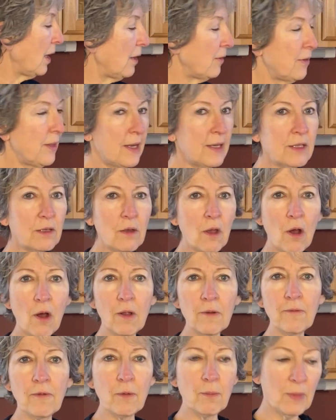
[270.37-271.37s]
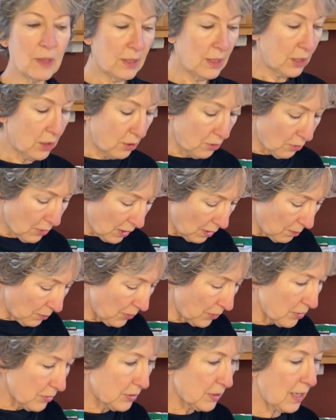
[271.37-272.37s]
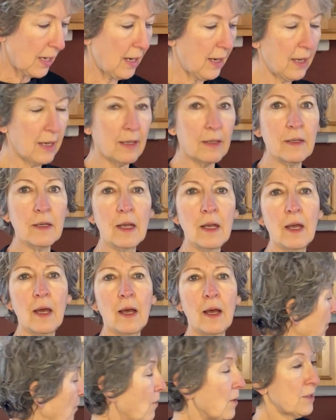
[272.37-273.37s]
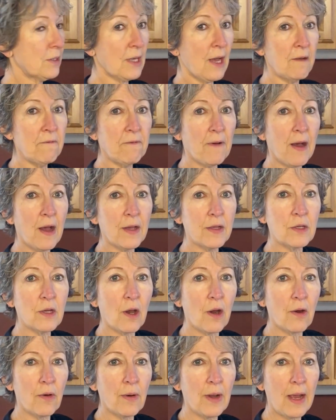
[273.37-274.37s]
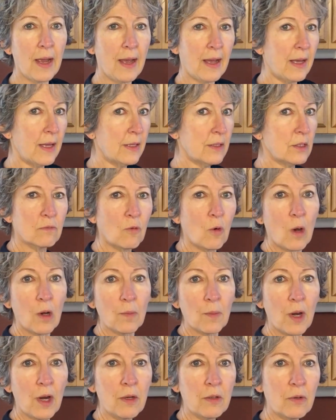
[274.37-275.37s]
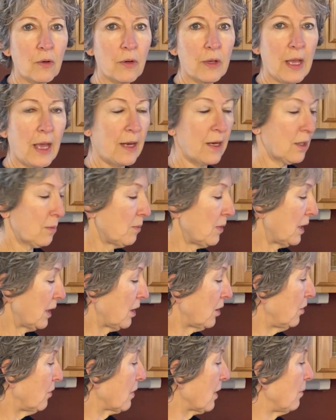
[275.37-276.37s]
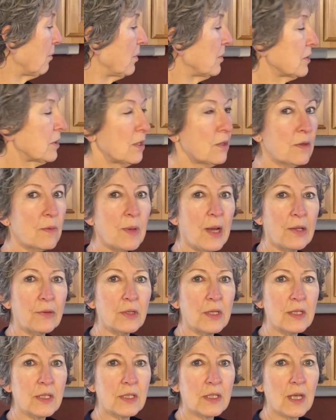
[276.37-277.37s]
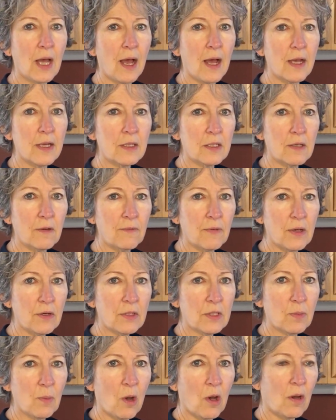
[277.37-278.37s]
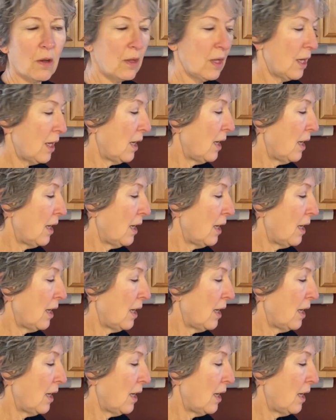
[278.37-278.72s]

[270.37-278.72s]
They called for mini cucumbers, and the ones I find are at Walmart, organic mini cucumbers. They're about this size. They're very small.